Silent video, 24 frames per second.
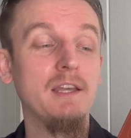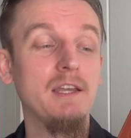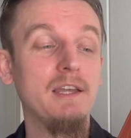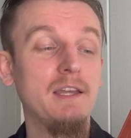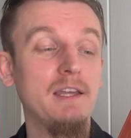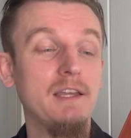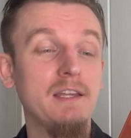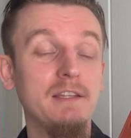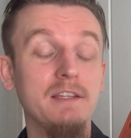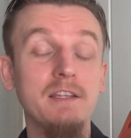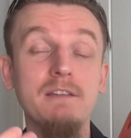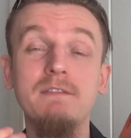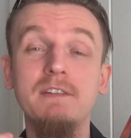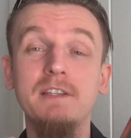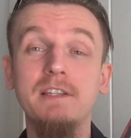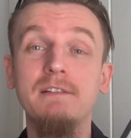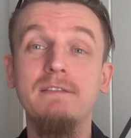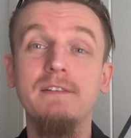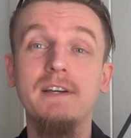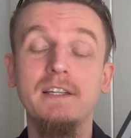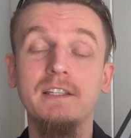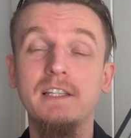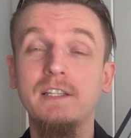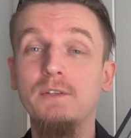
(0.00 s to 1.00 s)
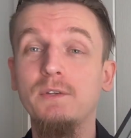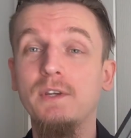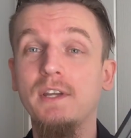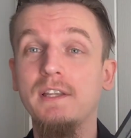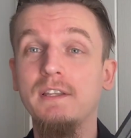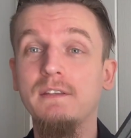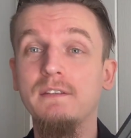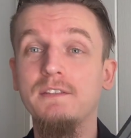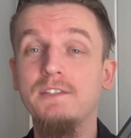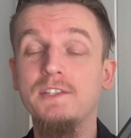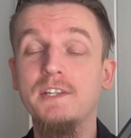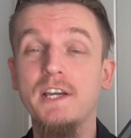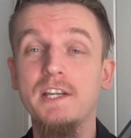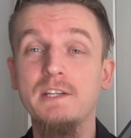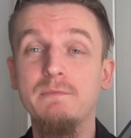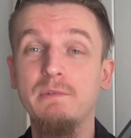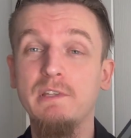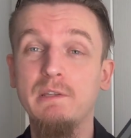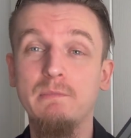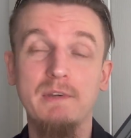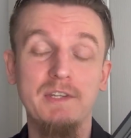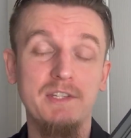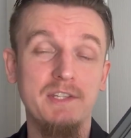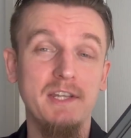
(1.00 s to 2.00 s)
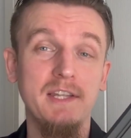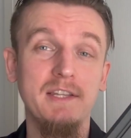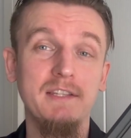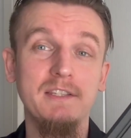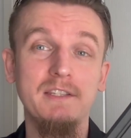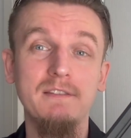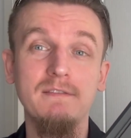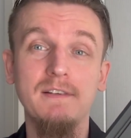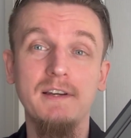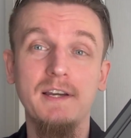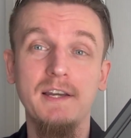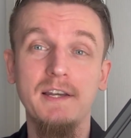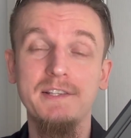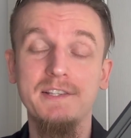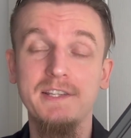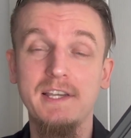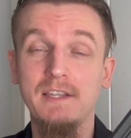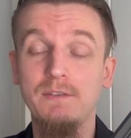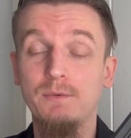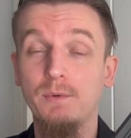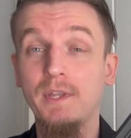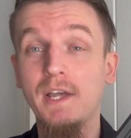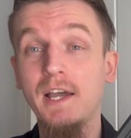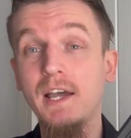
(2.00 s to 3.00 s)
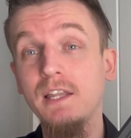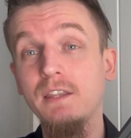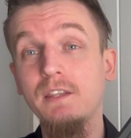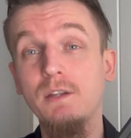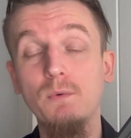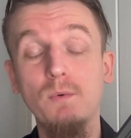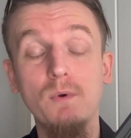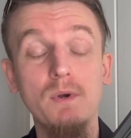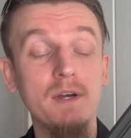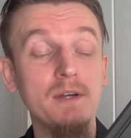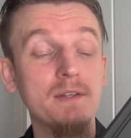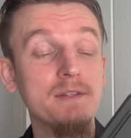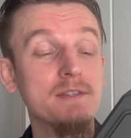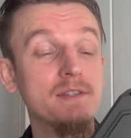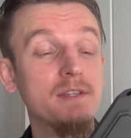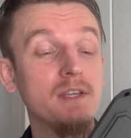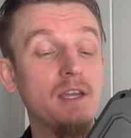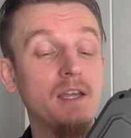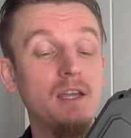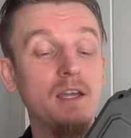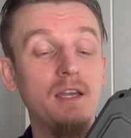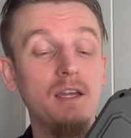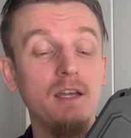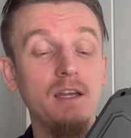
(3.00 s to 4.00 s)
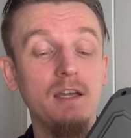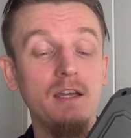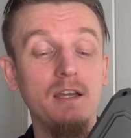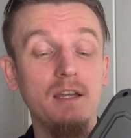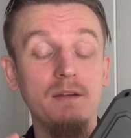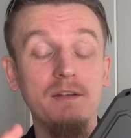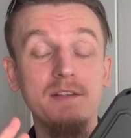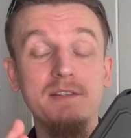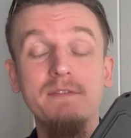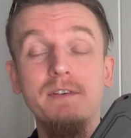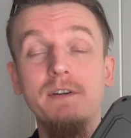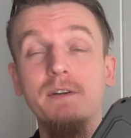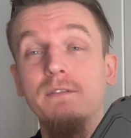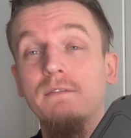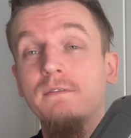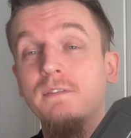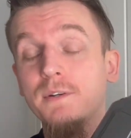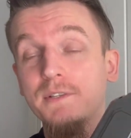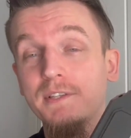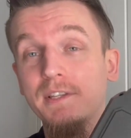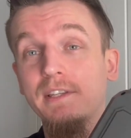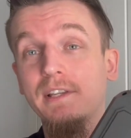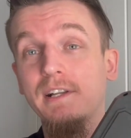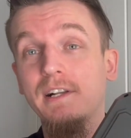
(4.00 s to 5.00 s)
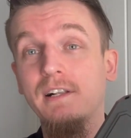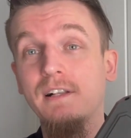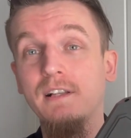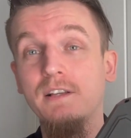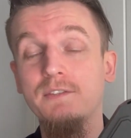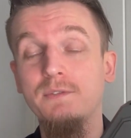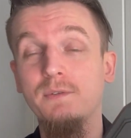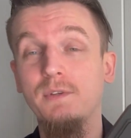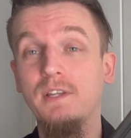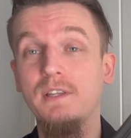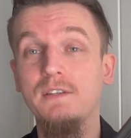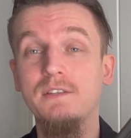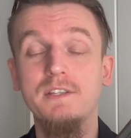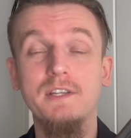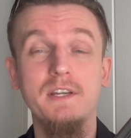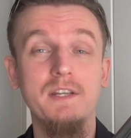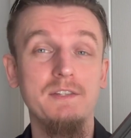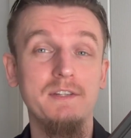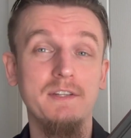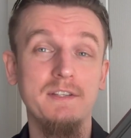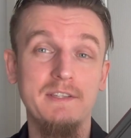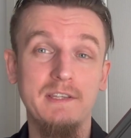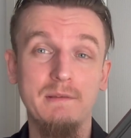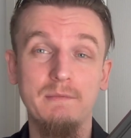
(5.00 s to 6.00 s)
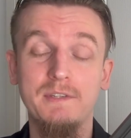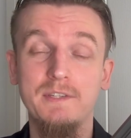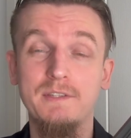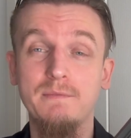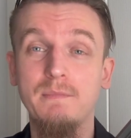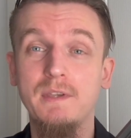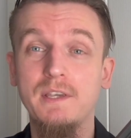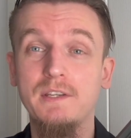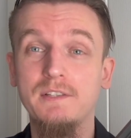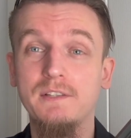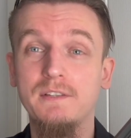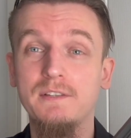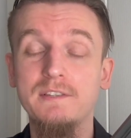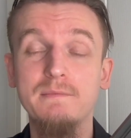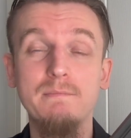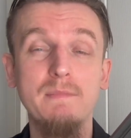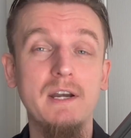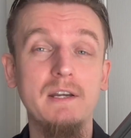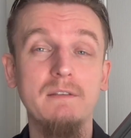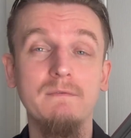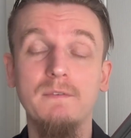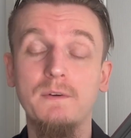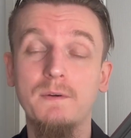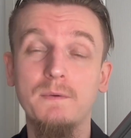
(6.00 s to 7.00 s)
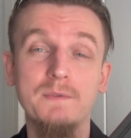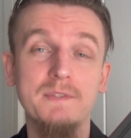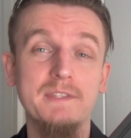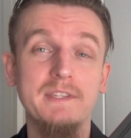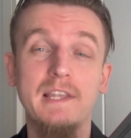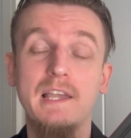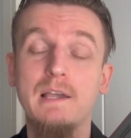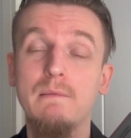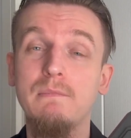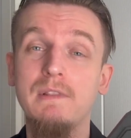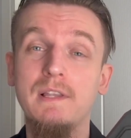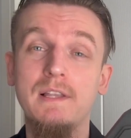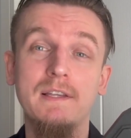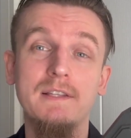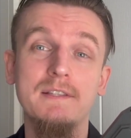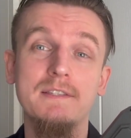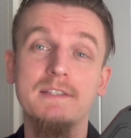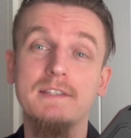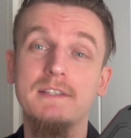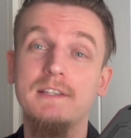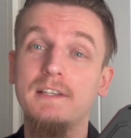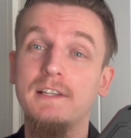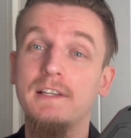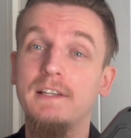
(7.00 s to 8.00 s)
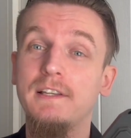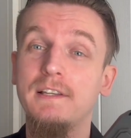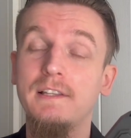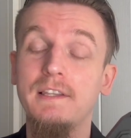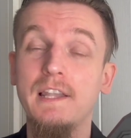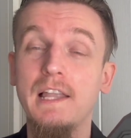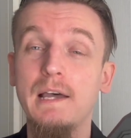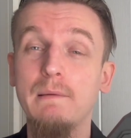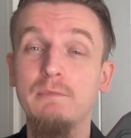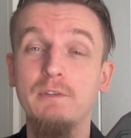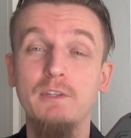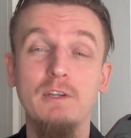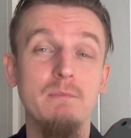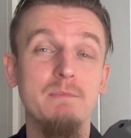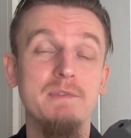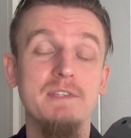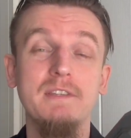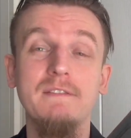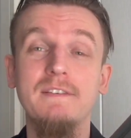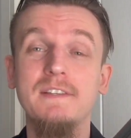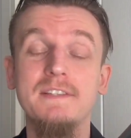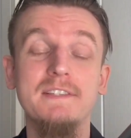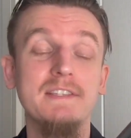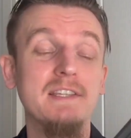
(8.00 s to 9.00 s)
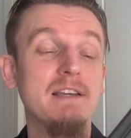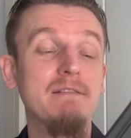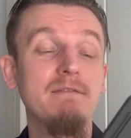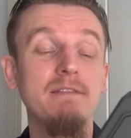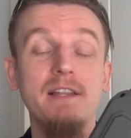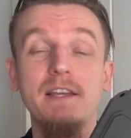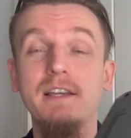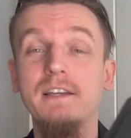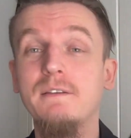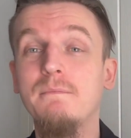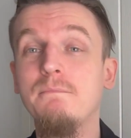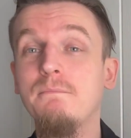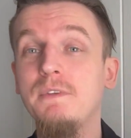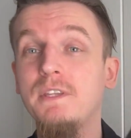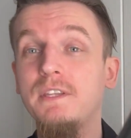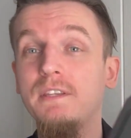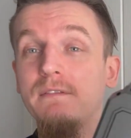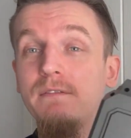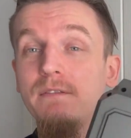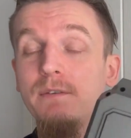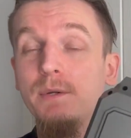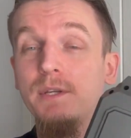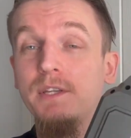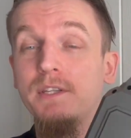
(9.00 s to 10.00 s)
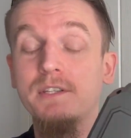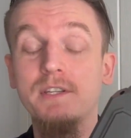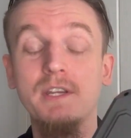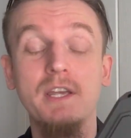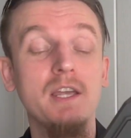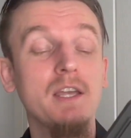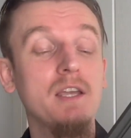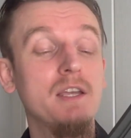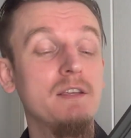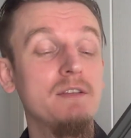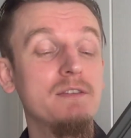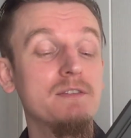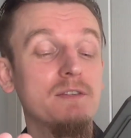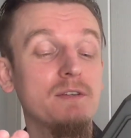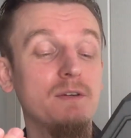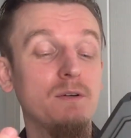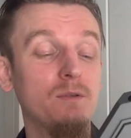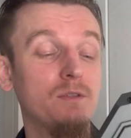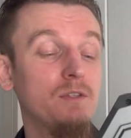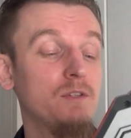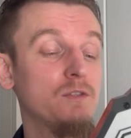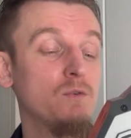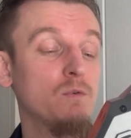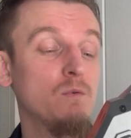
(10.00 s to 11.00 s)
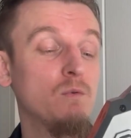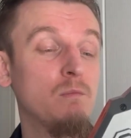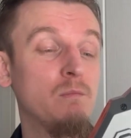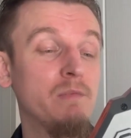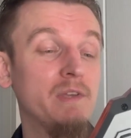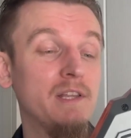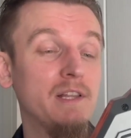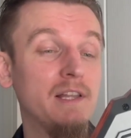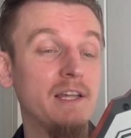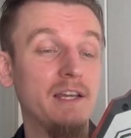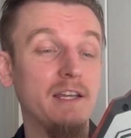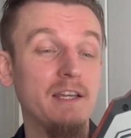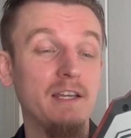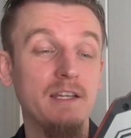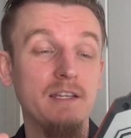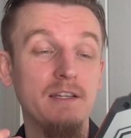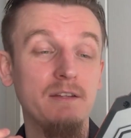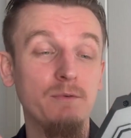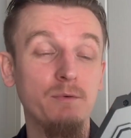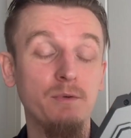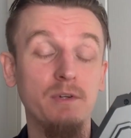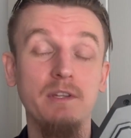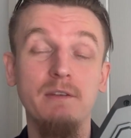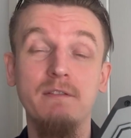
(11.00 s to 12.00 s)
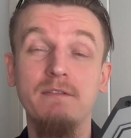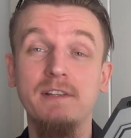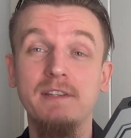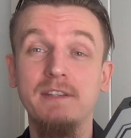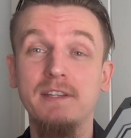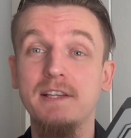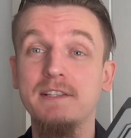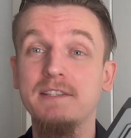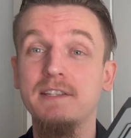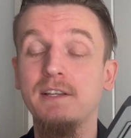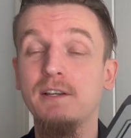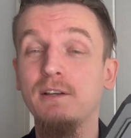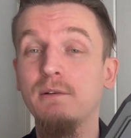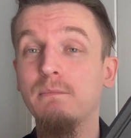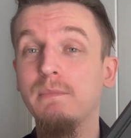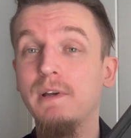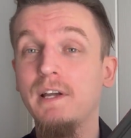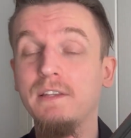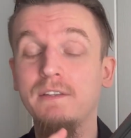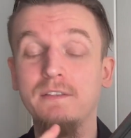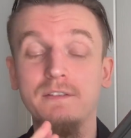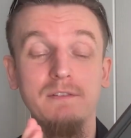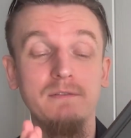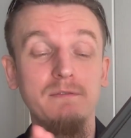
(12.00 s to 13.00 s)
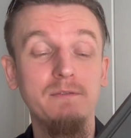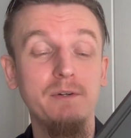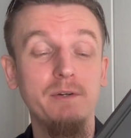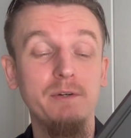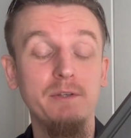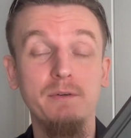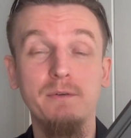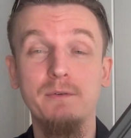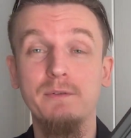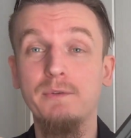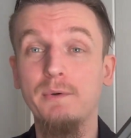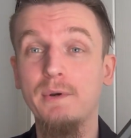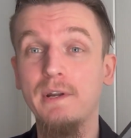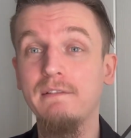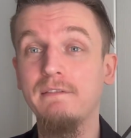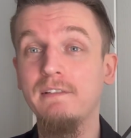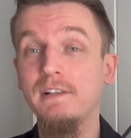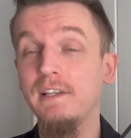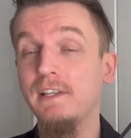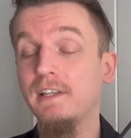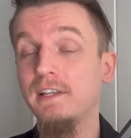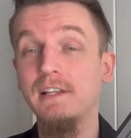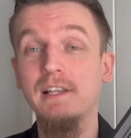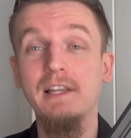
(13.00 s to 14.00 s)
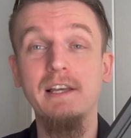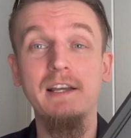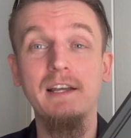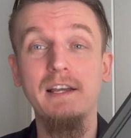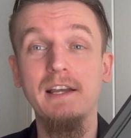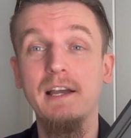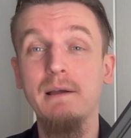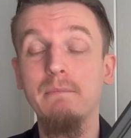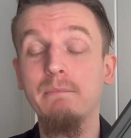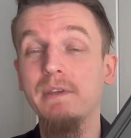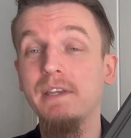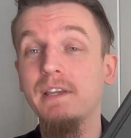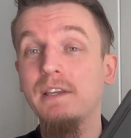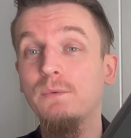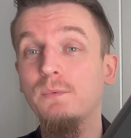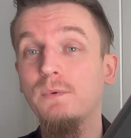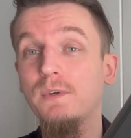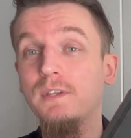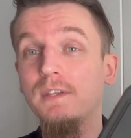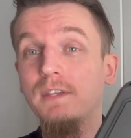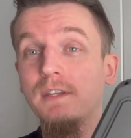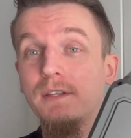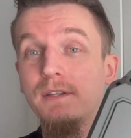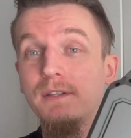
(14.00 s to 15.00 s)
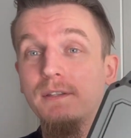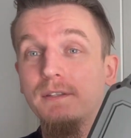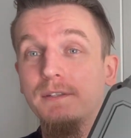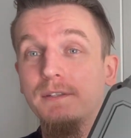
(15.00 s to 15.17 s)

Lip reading: And given the fact that you can charge pretty much any device under 100 watts, it's very versatile, as you can charge, as I just mentioned, smartphones, tablets, laptops, even stuff like mini fridge. So this will be like a really fantastic companion for your traveling, like camping and whatnot.